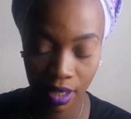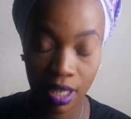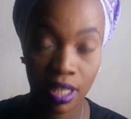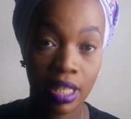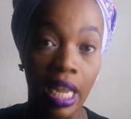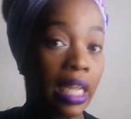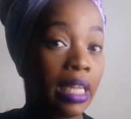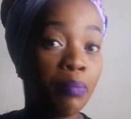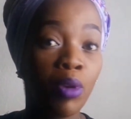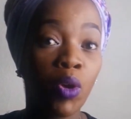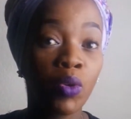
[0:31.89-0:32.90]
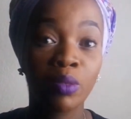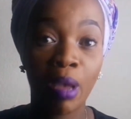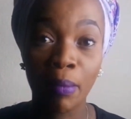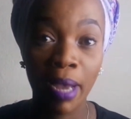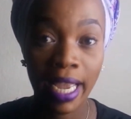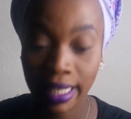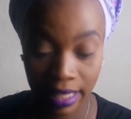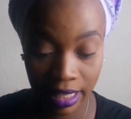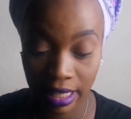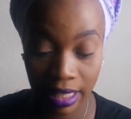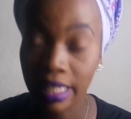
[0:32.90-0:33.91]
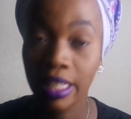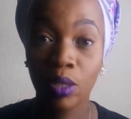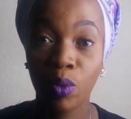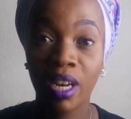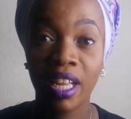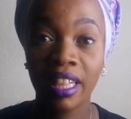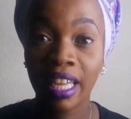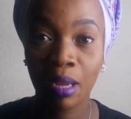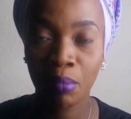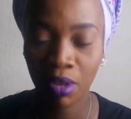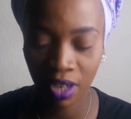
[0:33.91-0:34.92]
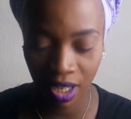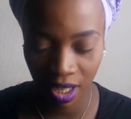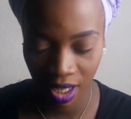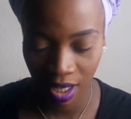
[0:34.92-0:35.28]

It blows my mind still when I think about it